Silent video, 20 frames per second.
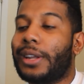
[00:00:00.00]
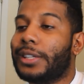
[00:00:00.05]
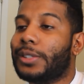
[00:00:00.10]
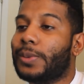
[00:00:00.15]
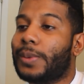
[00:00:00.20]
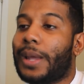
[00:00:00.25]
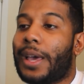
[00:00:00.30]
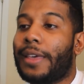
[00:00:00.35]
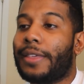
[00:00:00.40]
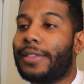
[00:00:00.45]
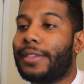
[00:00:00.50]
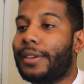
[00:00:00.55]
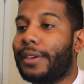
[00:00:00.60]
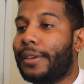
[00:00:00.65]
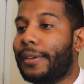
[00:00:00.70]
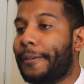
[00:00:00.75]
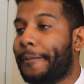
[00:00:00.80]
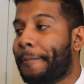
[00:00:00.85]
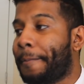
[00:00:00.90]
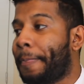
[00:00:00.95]
That's what I
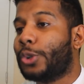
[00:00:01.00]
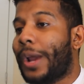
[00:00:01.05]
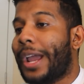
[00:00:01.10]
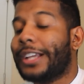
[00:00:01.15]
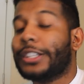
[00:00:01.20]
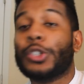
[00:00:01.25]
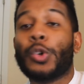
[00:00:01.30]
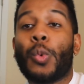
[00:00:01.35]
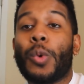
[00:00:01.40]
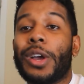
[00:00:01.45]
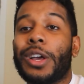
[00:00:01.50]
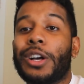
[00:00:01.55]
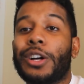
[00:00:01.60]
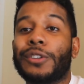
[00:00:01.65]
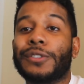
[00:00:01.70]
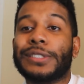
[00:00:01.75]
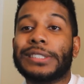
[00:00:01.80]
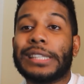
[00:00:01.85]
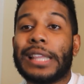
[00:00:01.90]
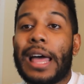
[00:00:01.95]
think. Track
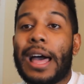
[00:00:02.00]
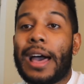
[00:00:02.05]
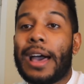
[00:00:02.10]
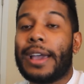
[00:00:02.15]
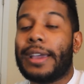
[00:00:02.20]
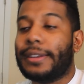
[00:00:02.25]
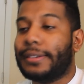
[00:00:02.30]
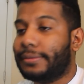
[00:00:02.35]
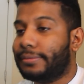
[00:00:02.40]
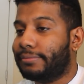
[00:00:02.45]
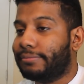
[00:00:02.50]
12, Slide.